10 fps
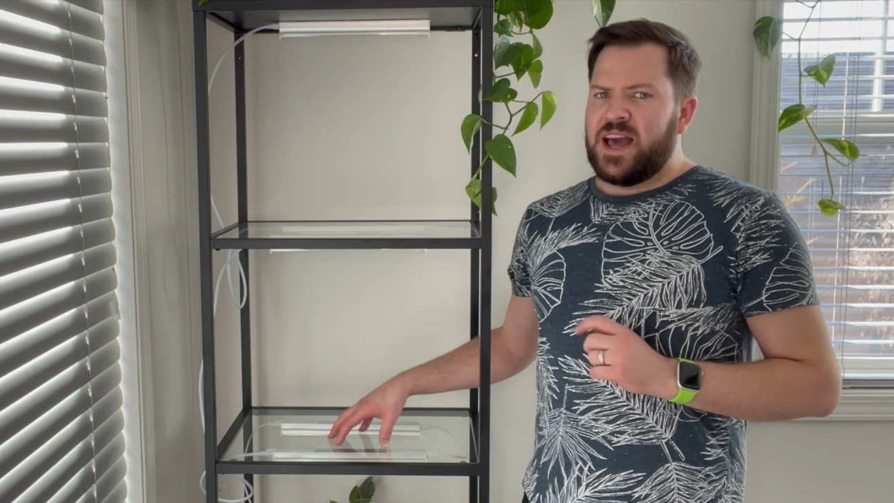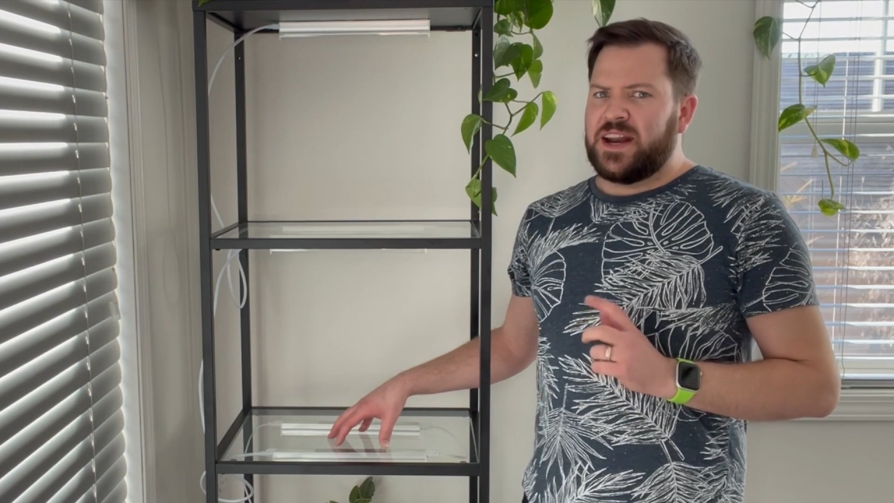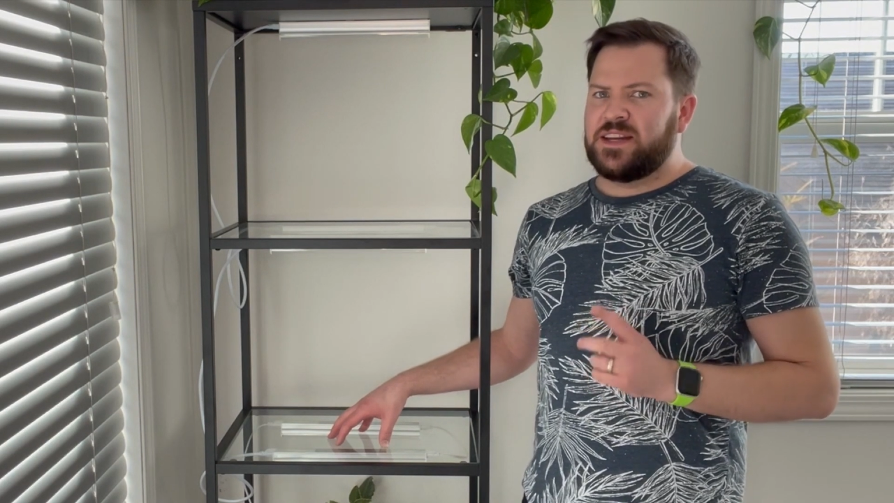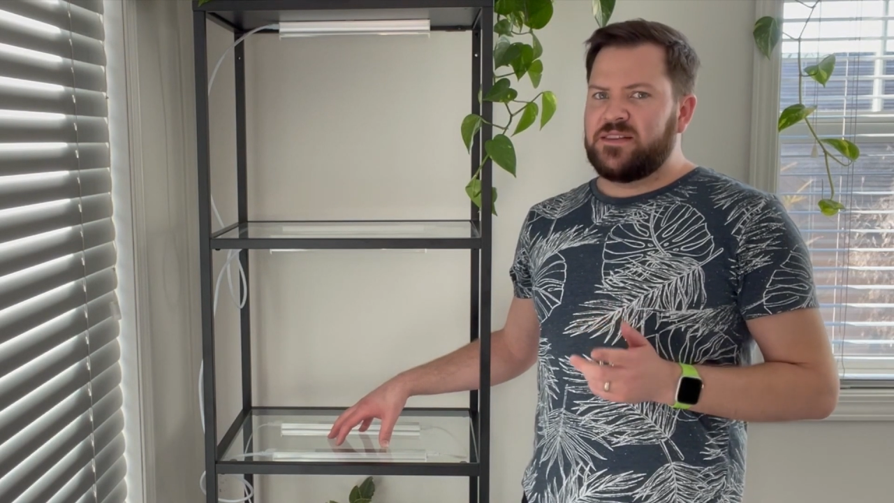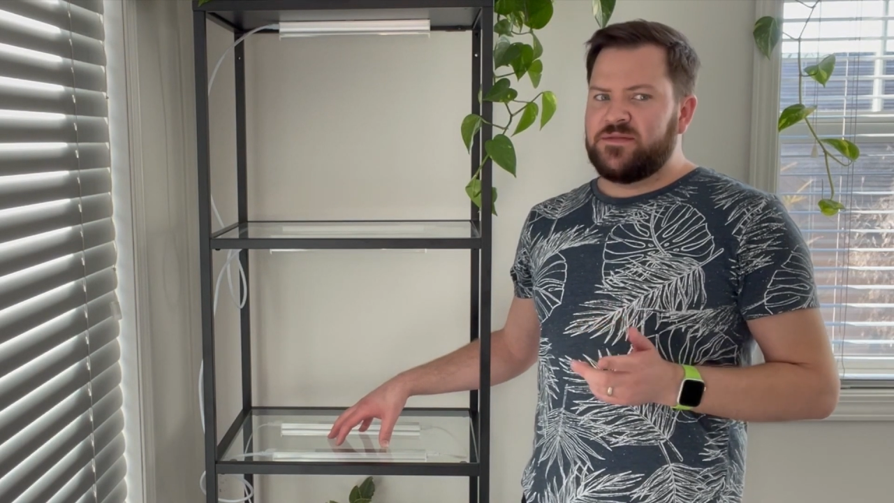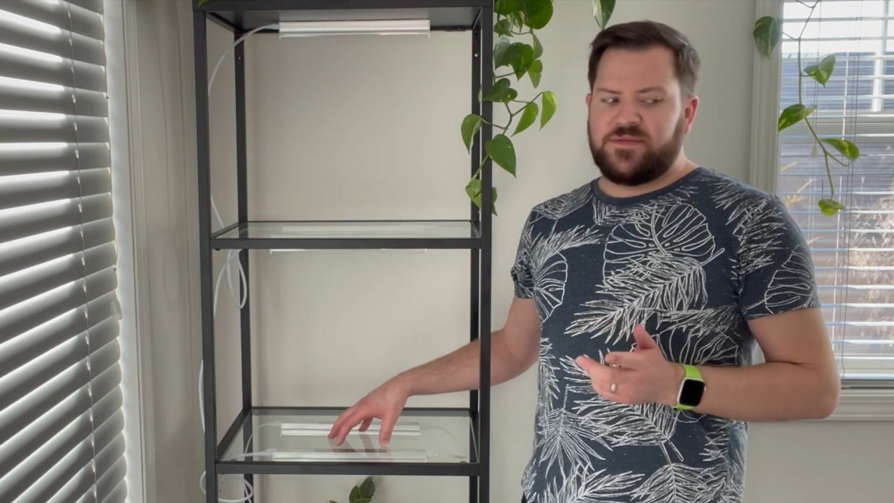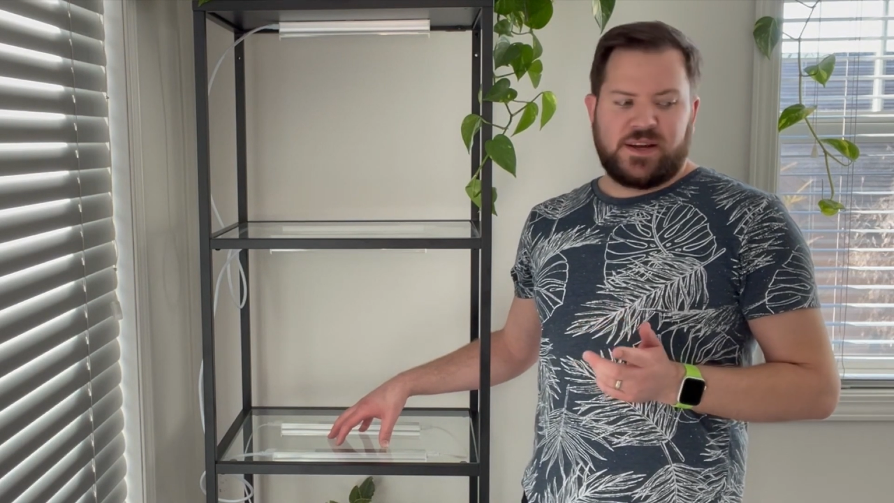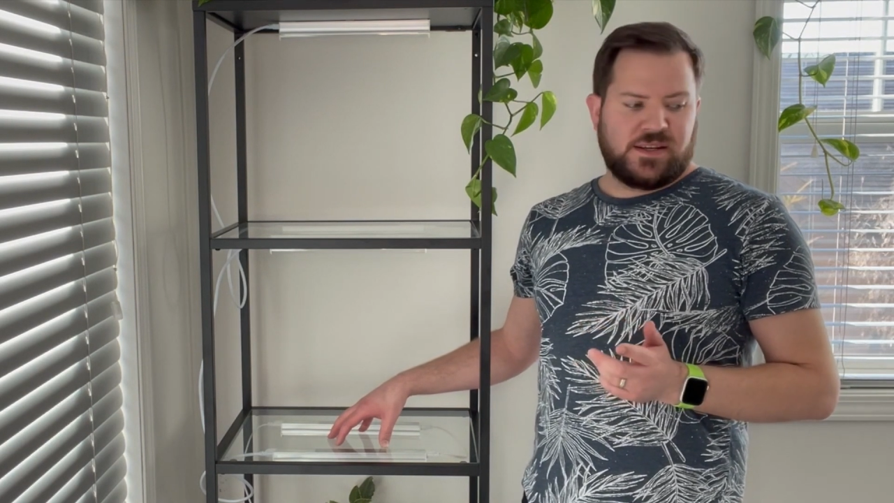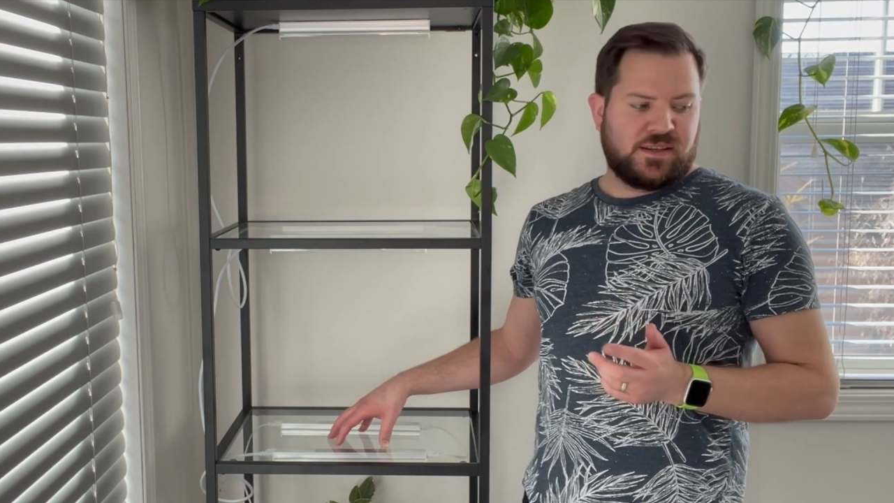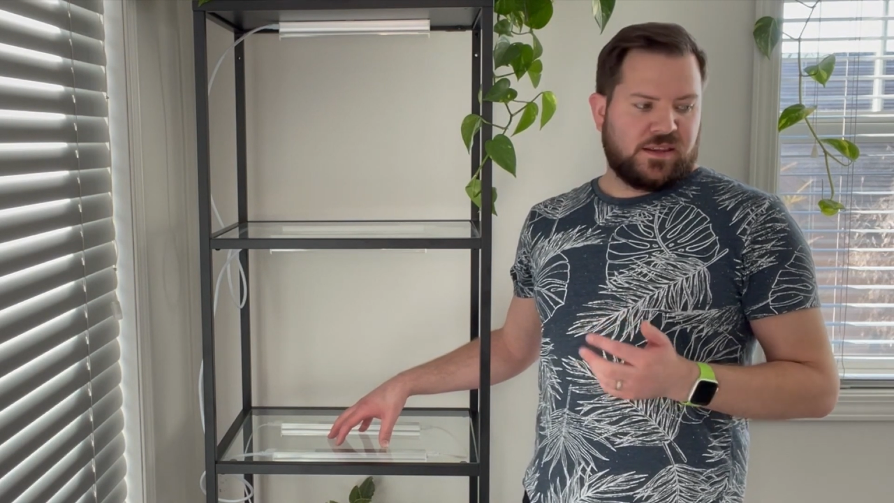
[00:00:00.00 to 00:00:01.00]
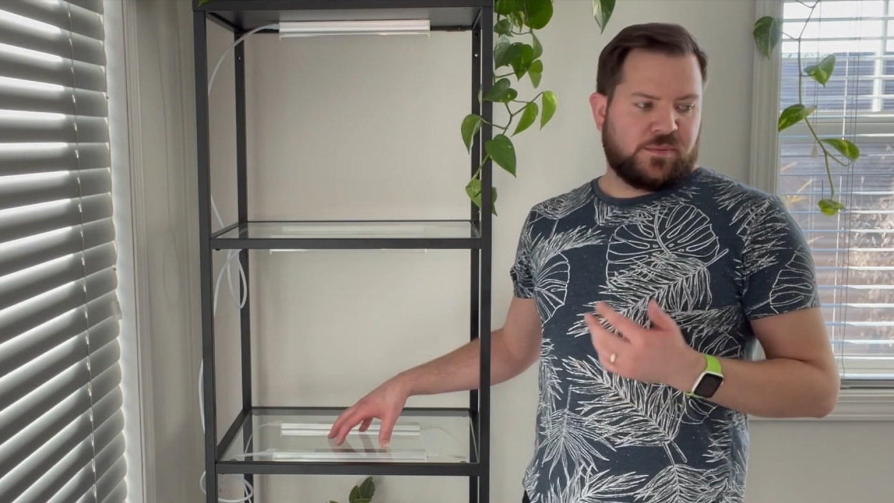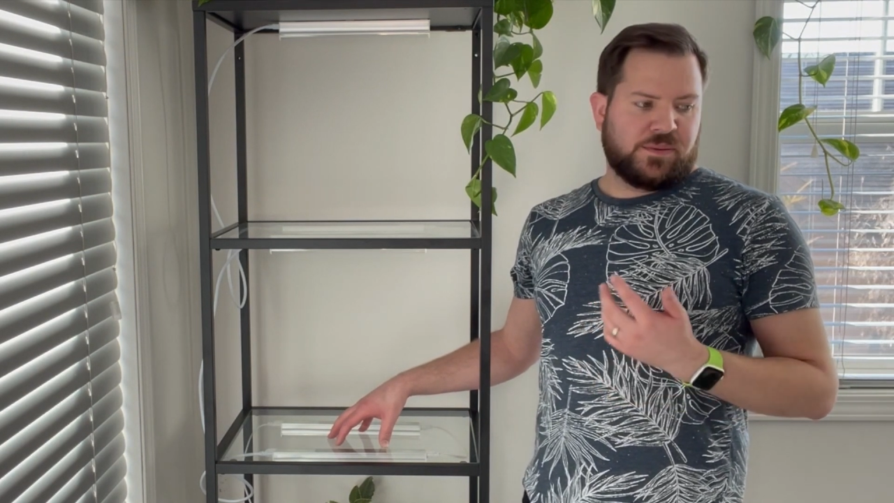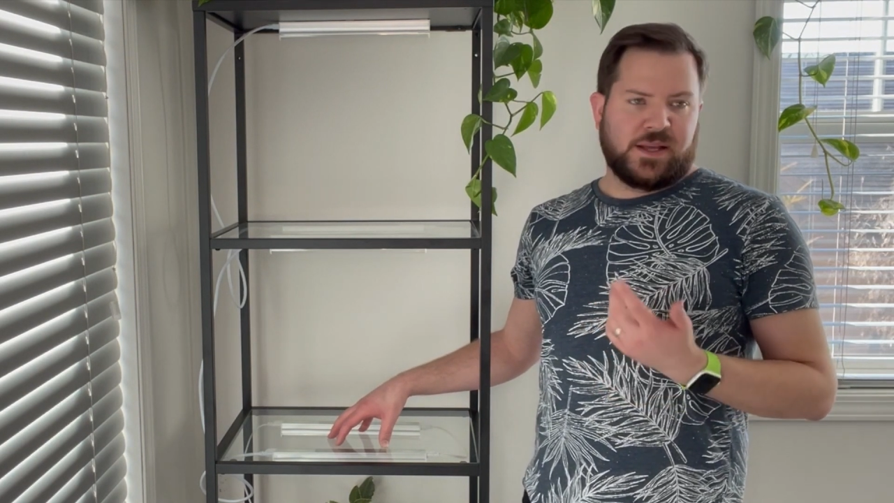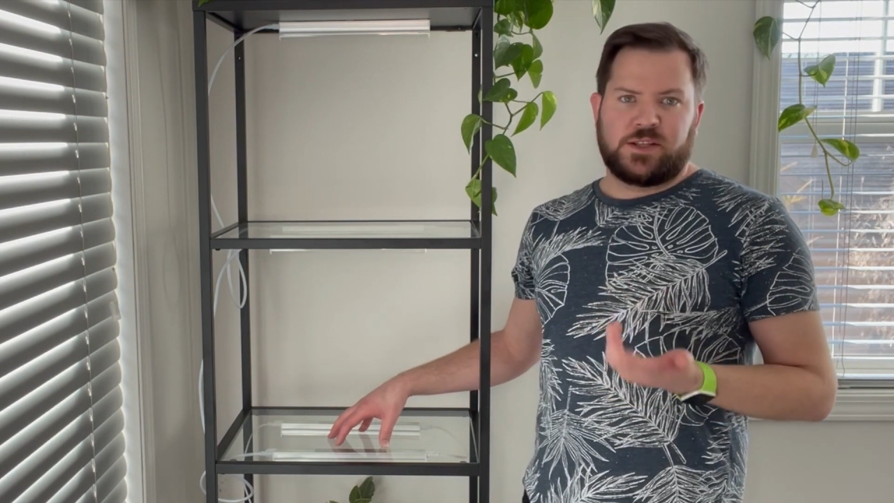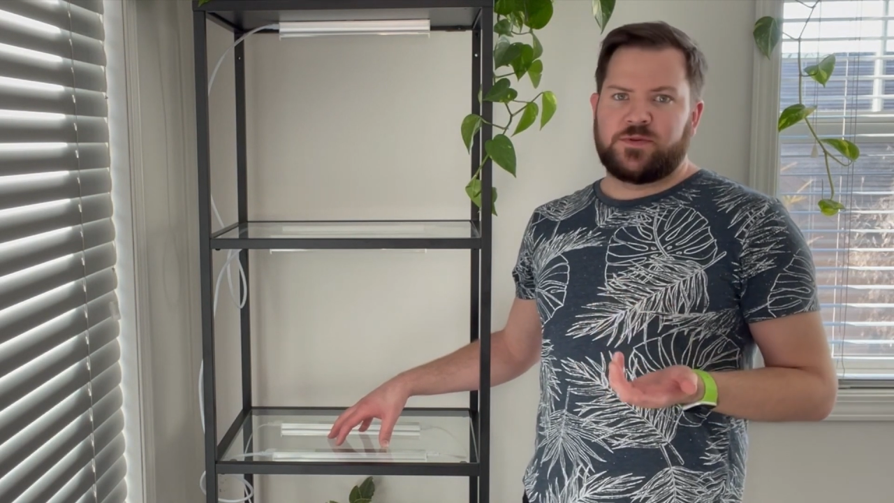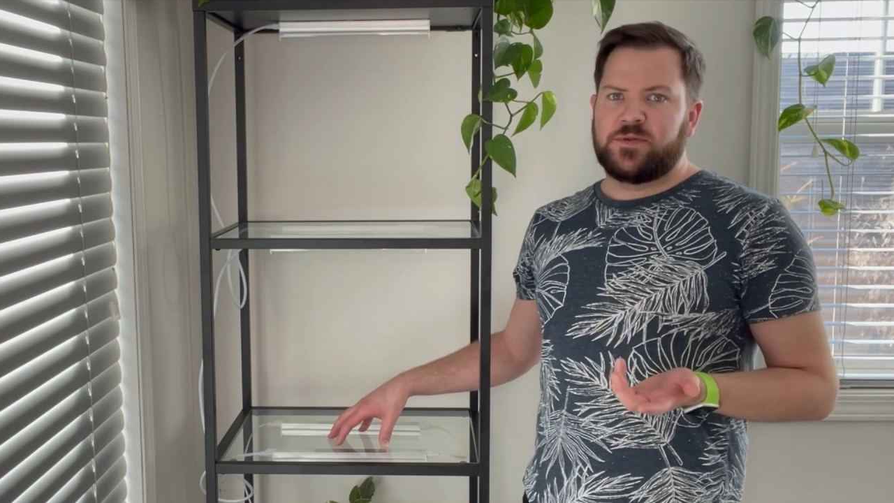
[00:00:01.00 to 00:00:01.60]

and I didn't find that the plants